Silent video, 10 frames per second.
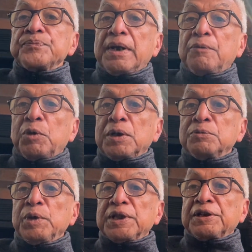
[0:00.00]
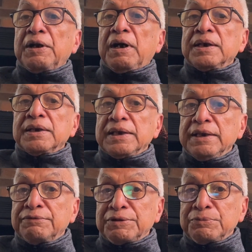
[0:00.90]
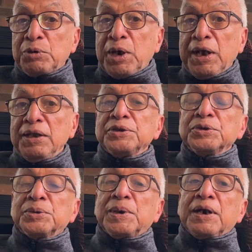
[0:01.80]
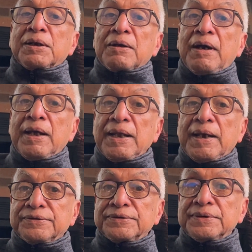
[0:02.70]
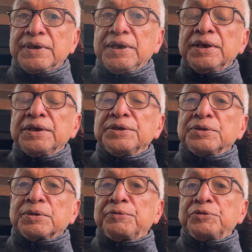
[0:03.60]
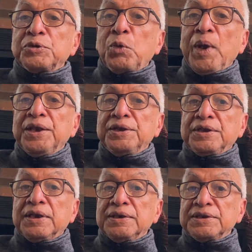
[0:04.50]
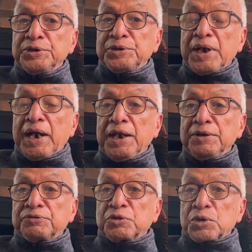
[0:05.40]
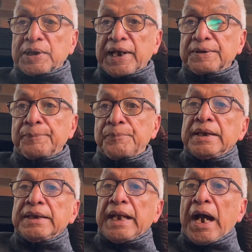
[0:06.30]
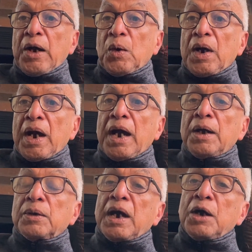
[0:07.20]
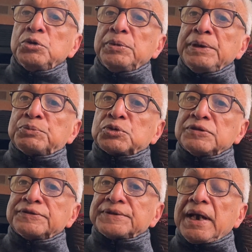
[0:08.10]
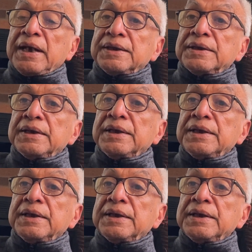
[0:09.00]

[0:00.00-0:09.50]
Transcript: one with God even while you are alive. You don't have to wait till you die for that. Now, how do we prove that?